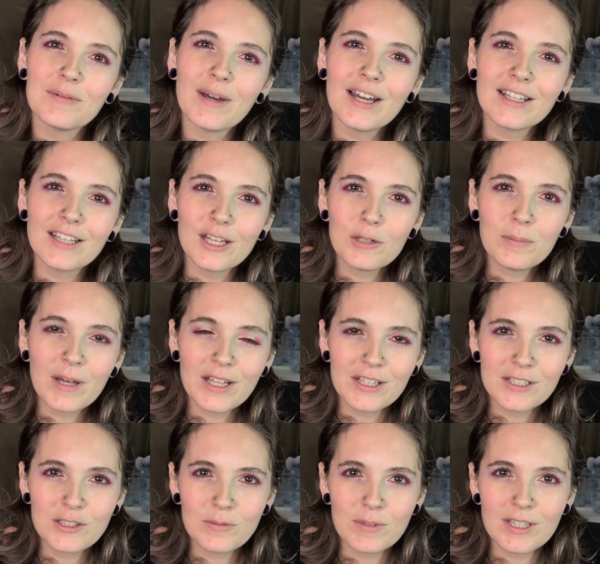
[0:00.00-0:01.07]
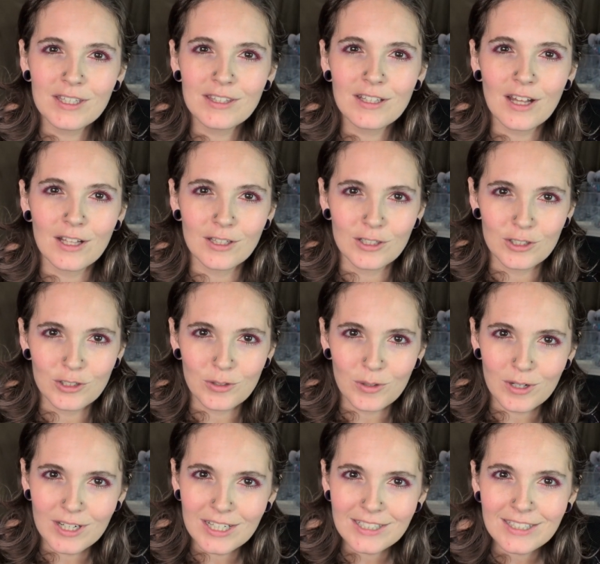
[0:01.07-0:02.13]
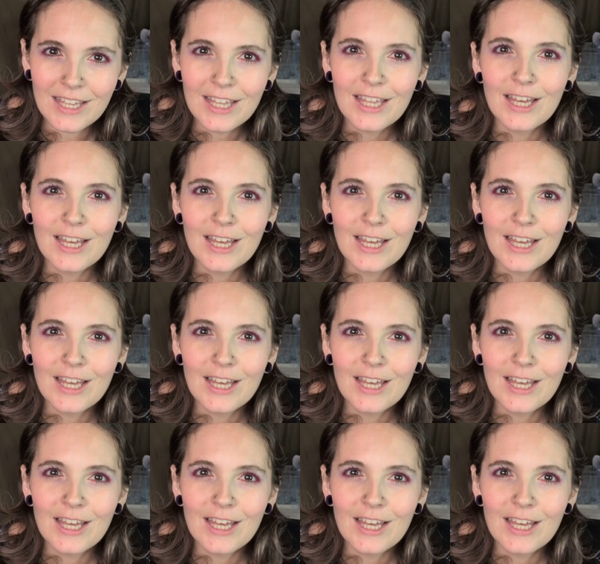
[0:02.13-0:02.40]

I like palettes with color stories,